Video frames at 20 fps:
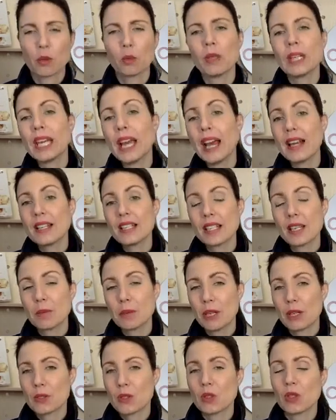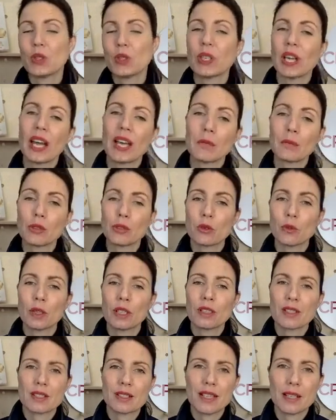We had a person who came through
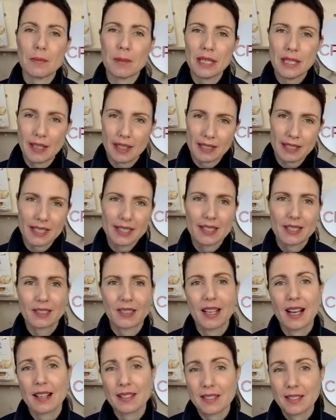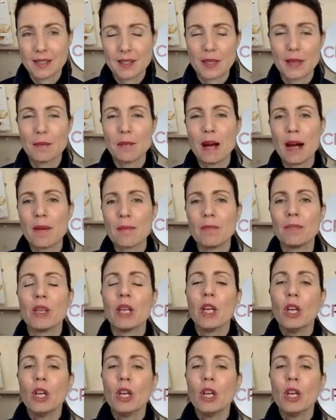one of the CPR Kids classes, a mum,